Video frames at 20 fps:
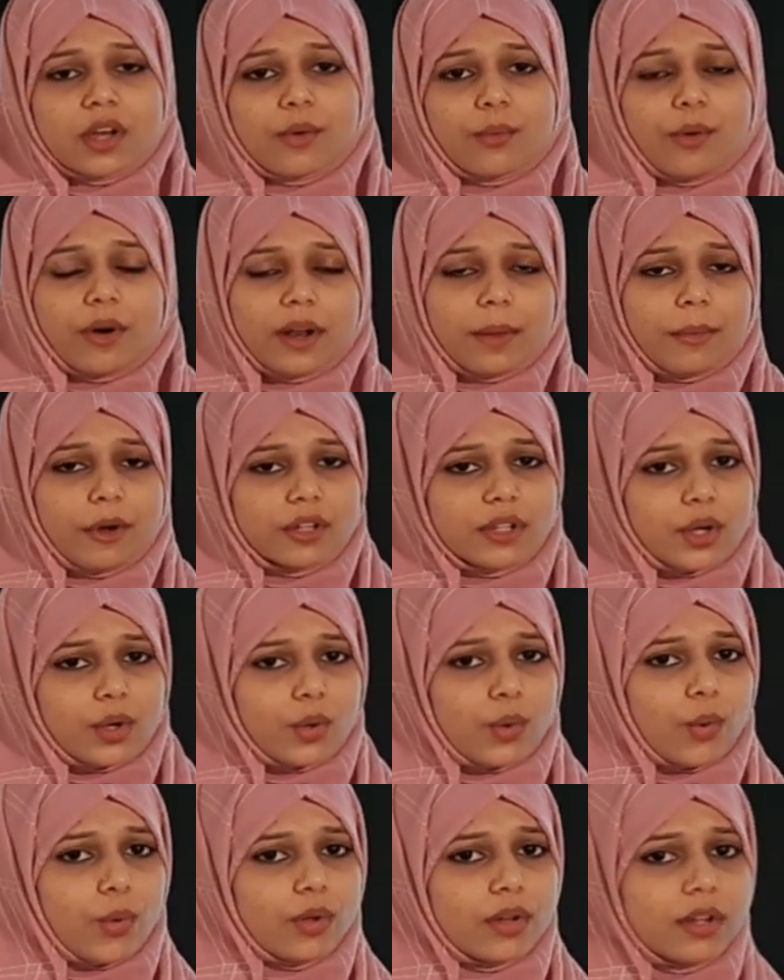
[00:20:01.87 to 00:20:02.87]
What about the
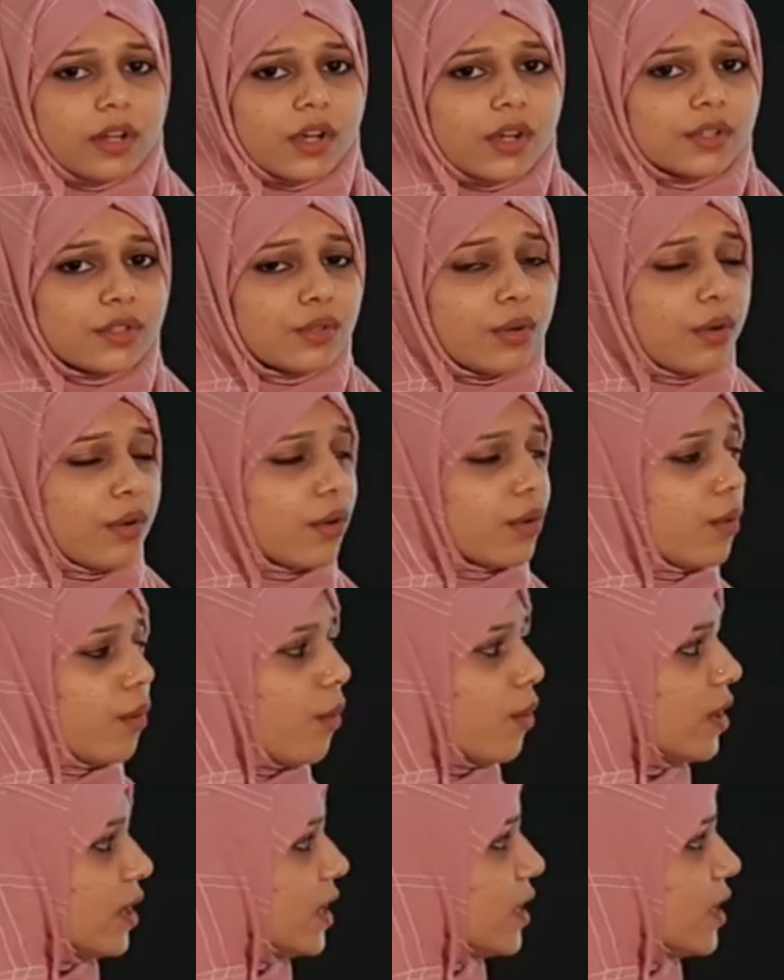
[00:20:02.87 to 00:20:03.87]
coal? So coal